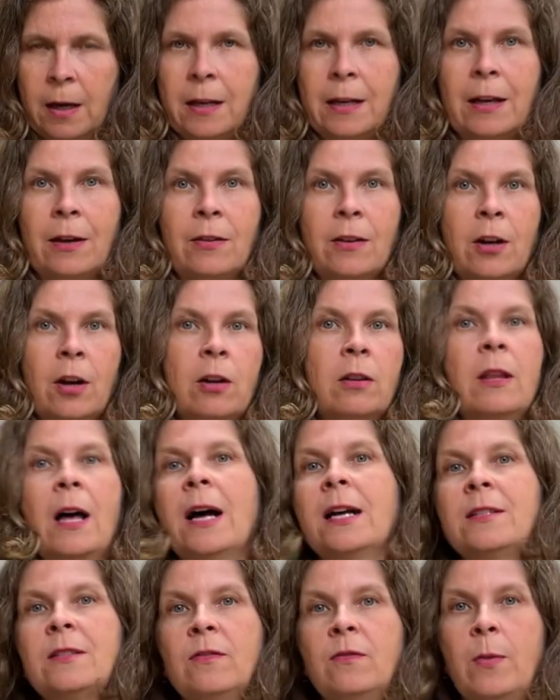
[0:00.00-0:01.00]
Now there are
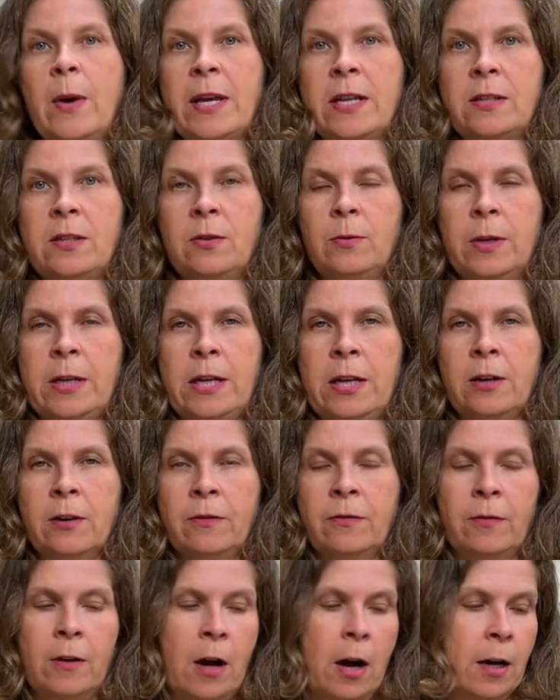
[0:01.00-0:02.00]
lots of ways to
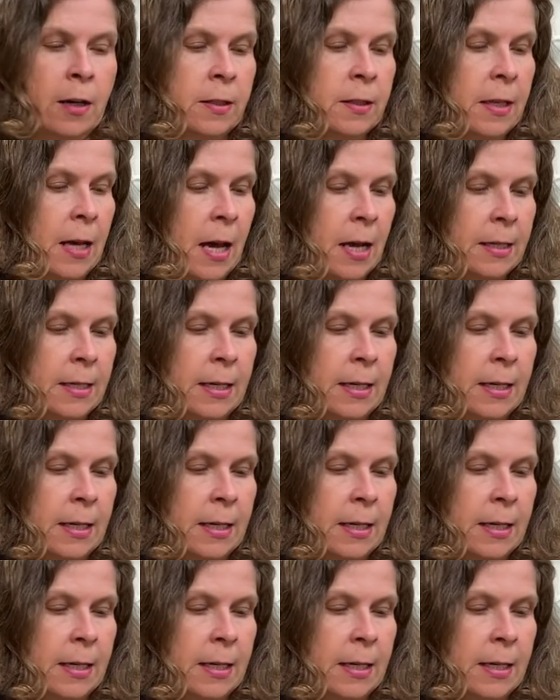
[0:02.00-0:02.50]
adhere frogs.